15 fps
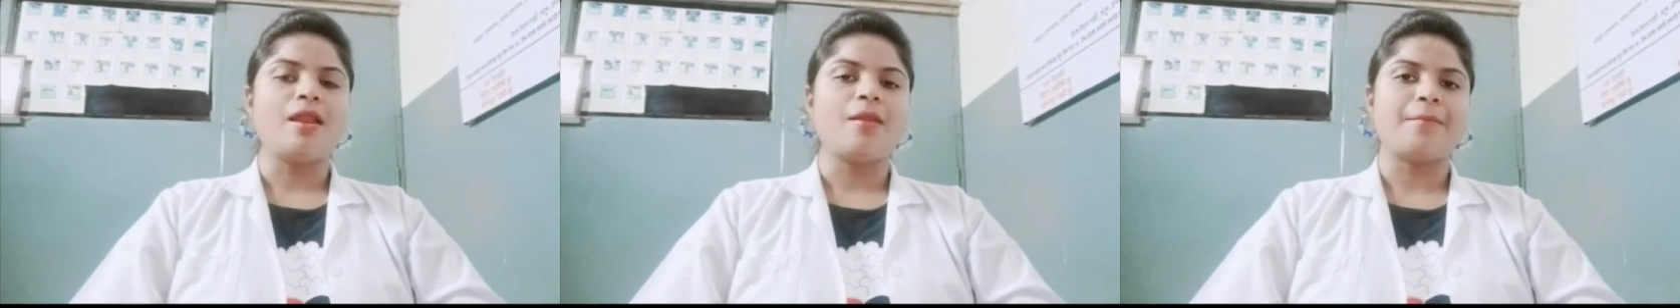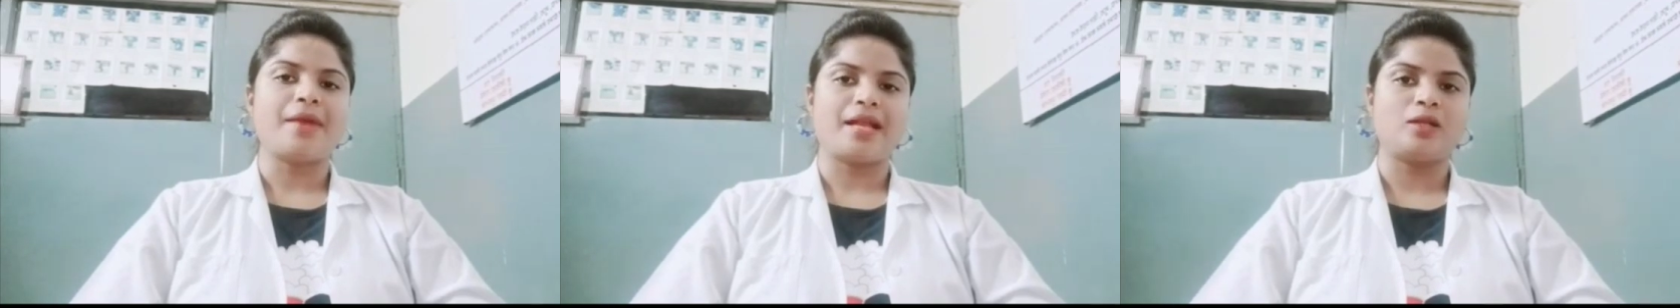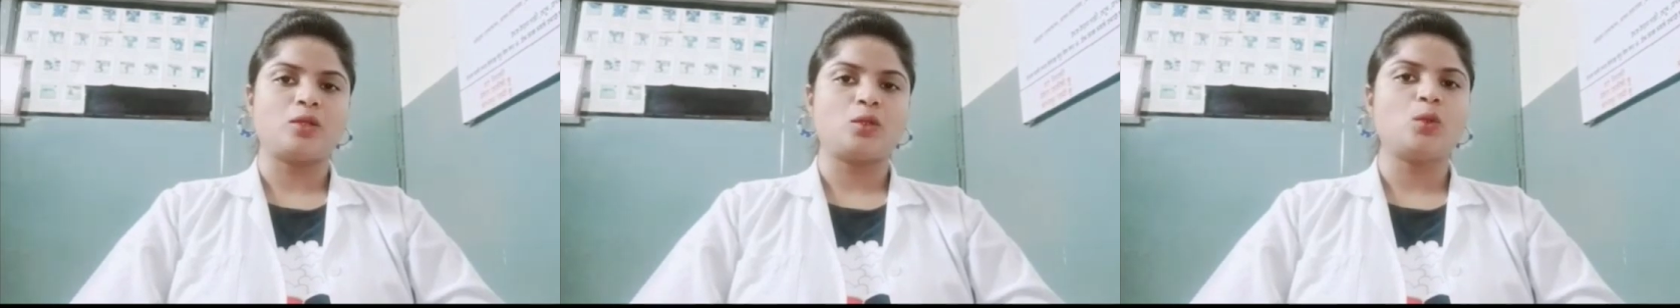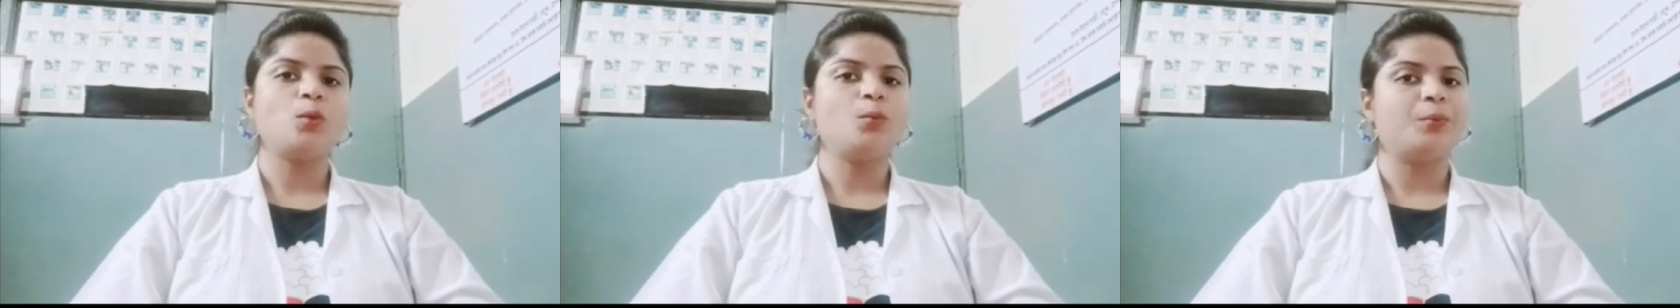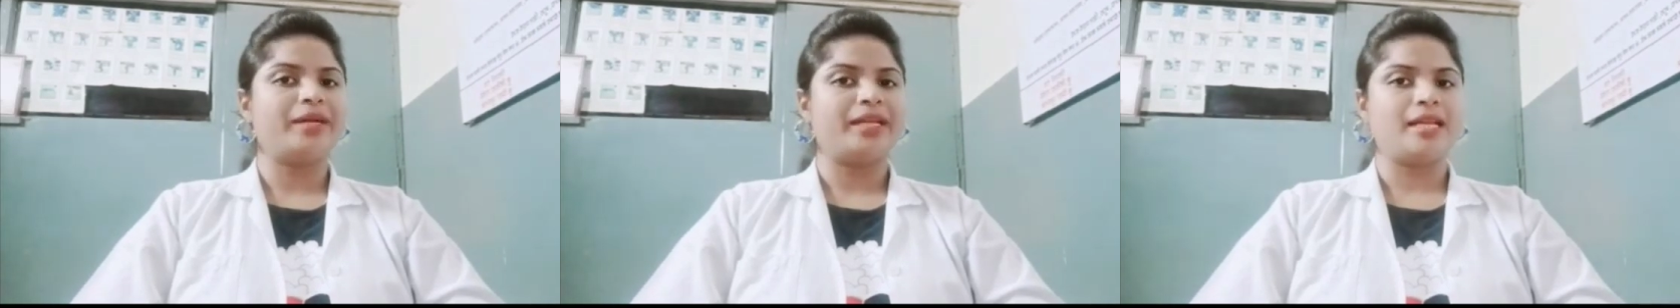mango,
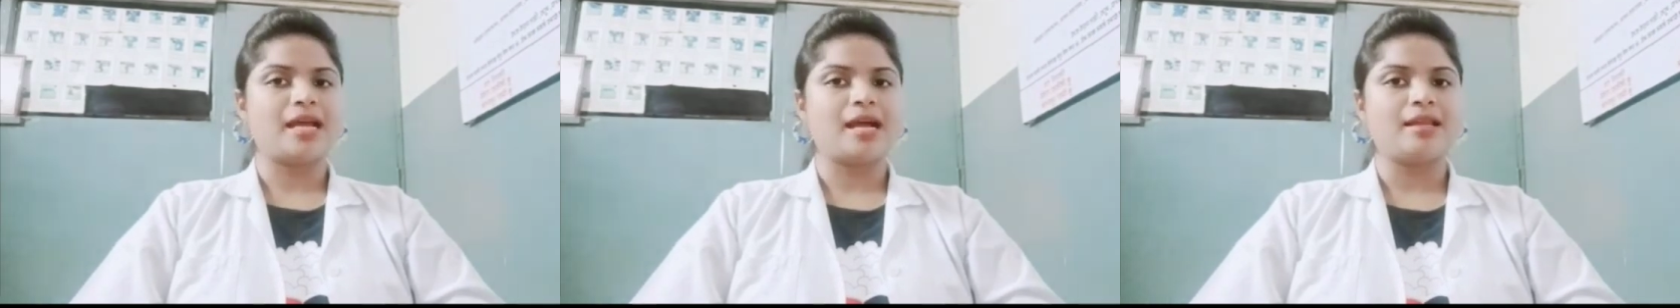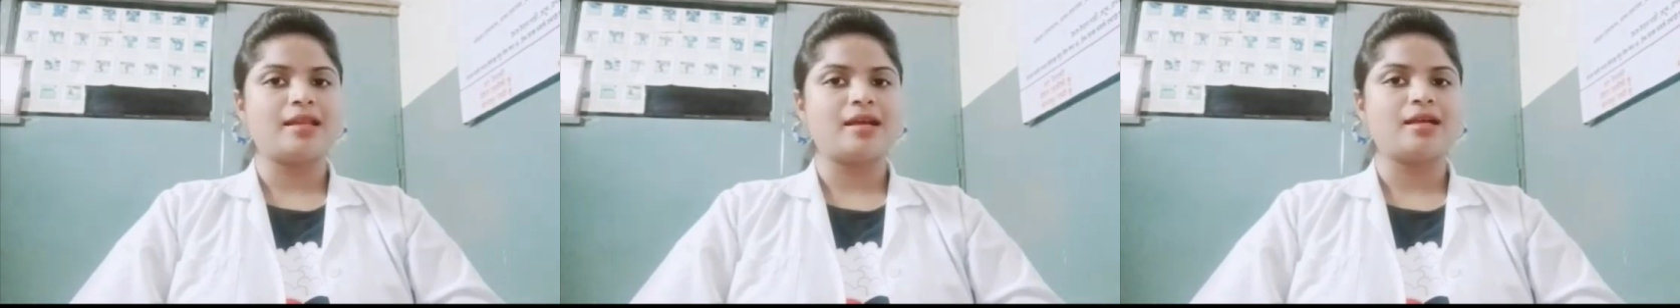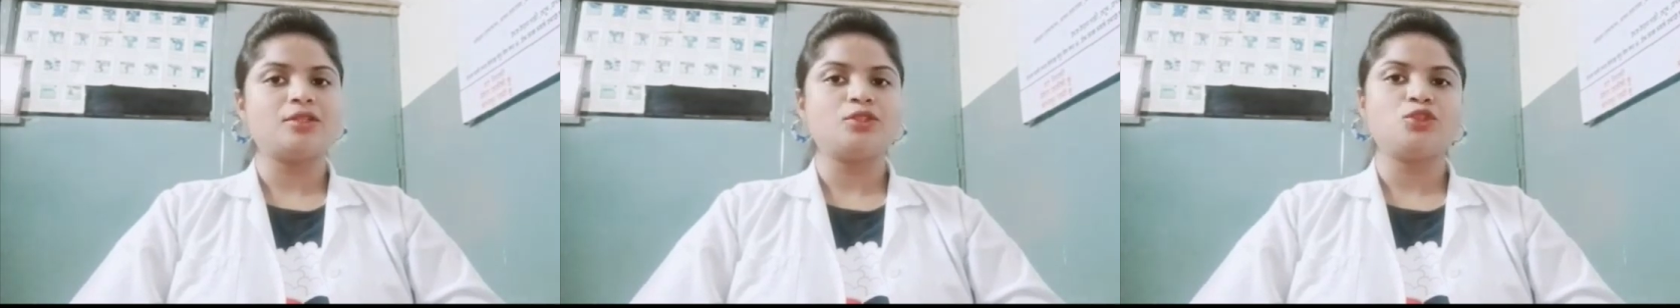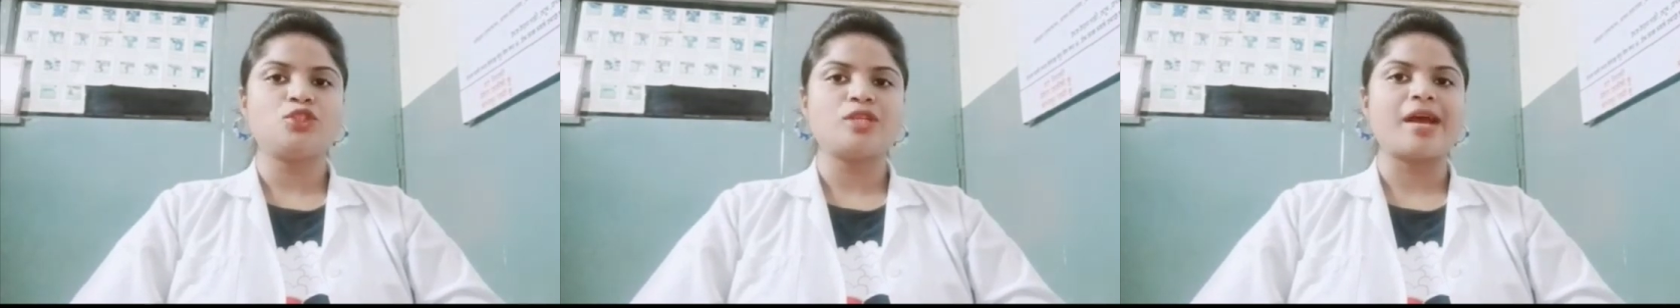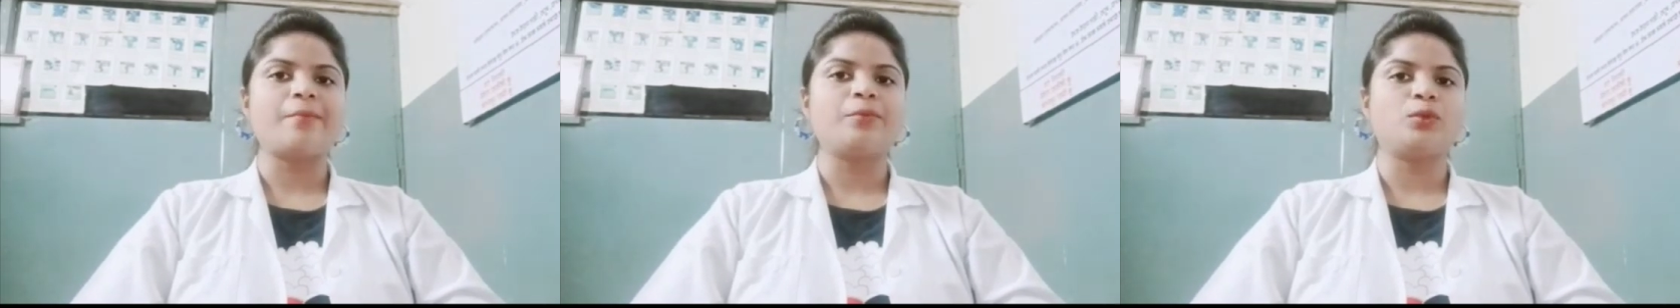banana,
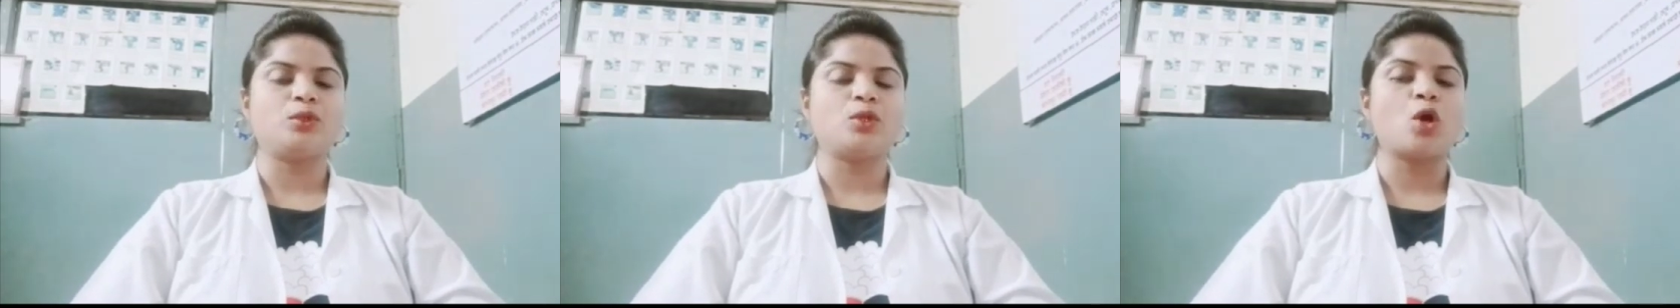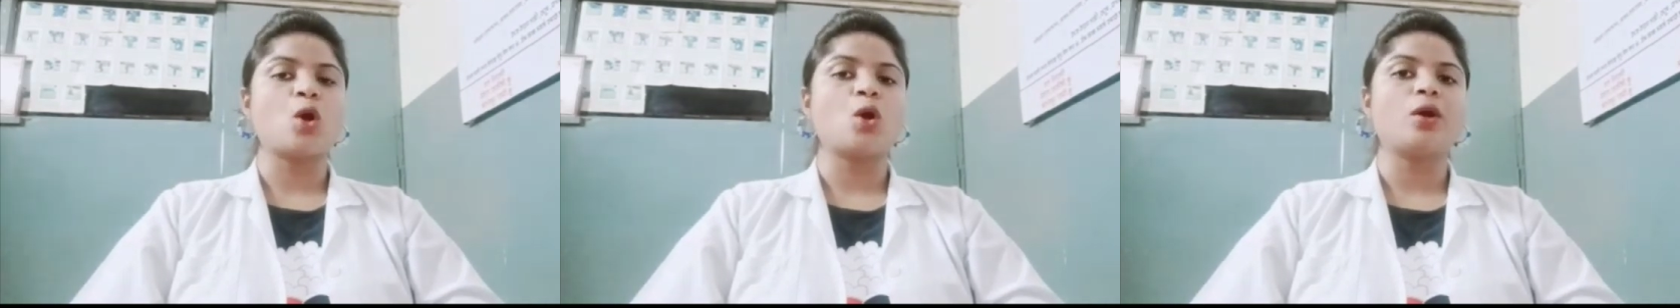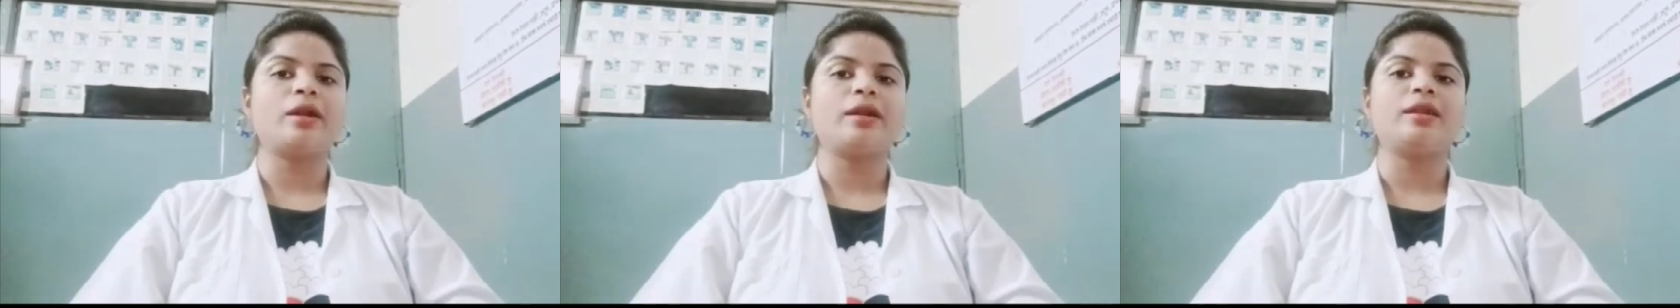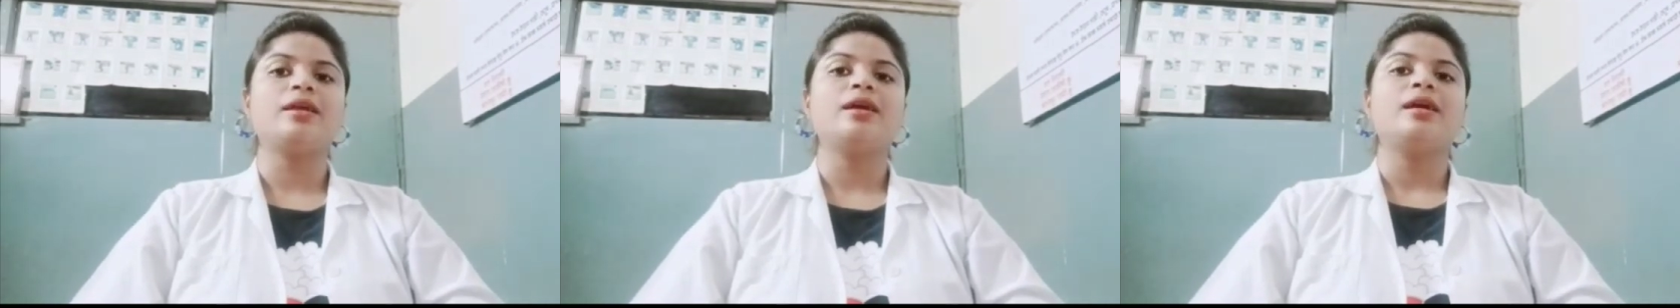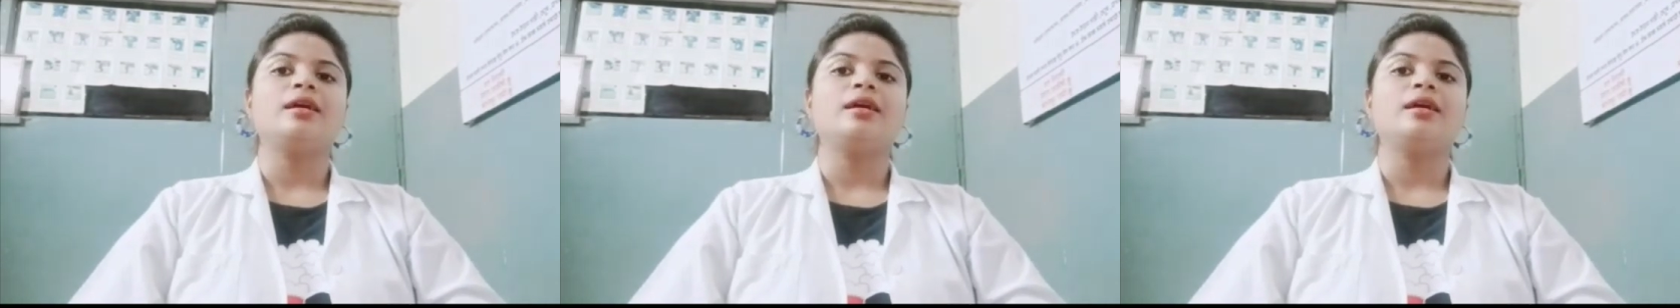jamu or